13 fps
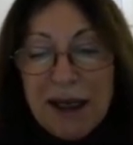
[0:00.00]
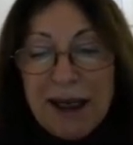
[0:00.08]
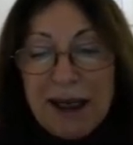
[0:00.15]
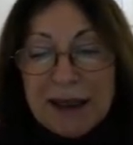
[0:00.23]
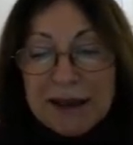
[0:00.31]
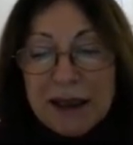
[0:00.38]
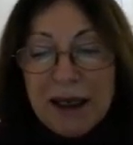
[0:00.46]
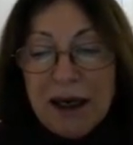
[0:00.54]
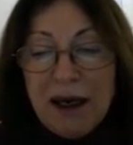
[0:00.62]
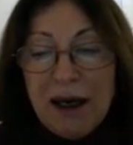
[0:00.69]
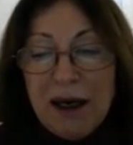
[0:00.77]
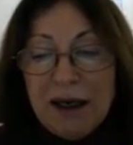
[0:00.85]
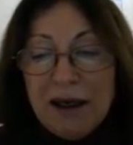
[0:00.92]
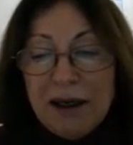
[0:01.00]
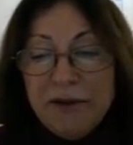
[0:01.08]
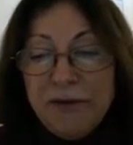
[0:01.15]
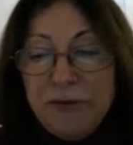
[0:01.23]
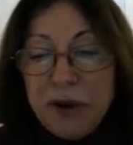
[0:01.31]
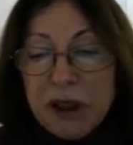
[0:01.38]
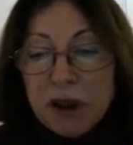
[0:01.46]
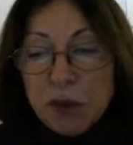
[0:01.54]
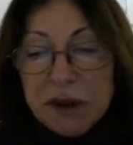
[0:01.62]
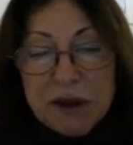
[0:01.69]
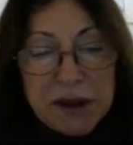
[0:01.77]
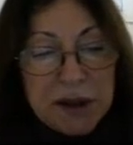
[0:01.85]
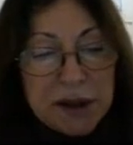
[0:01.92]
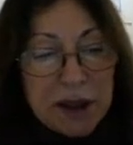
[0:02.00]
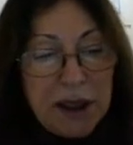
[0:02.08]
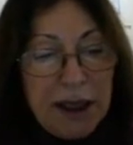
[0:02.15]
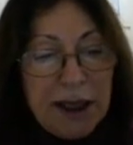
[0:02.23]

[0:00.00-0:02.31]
at higher frequencies,